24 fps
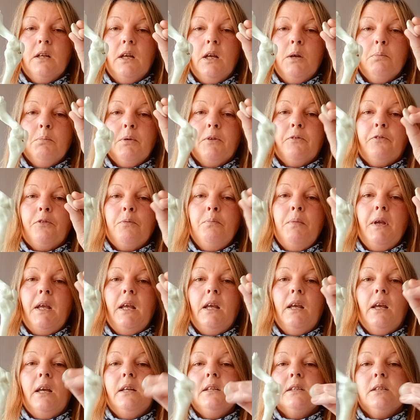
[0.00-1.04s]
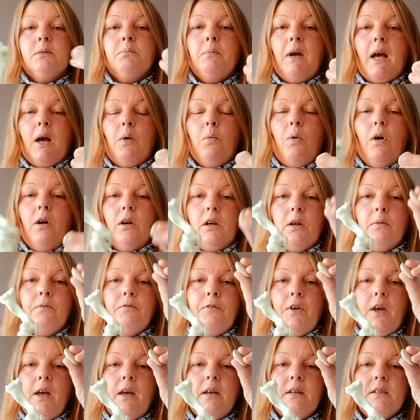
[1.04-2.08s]
But for me, it doesn't matter what came
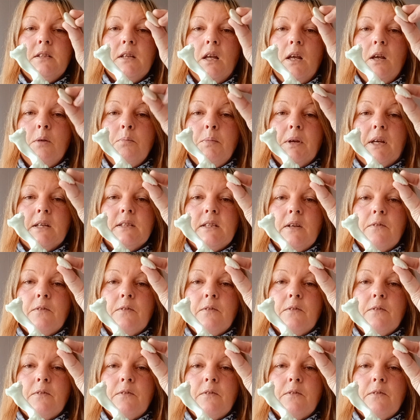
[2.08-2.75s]
first, because if